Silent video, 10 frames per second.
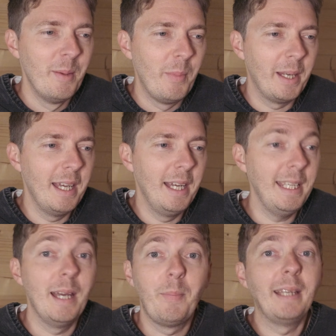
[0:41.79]
But
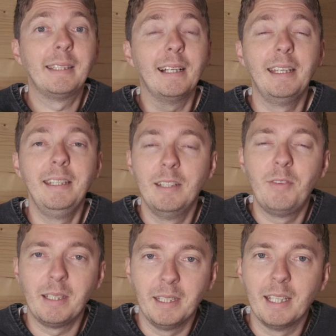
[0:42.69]
yeah, basically, if you
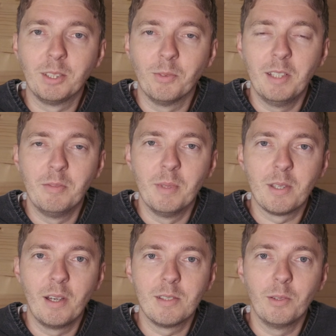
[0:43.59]
hadn't guessed already from the
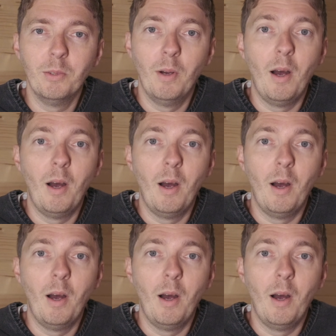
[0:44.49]
title,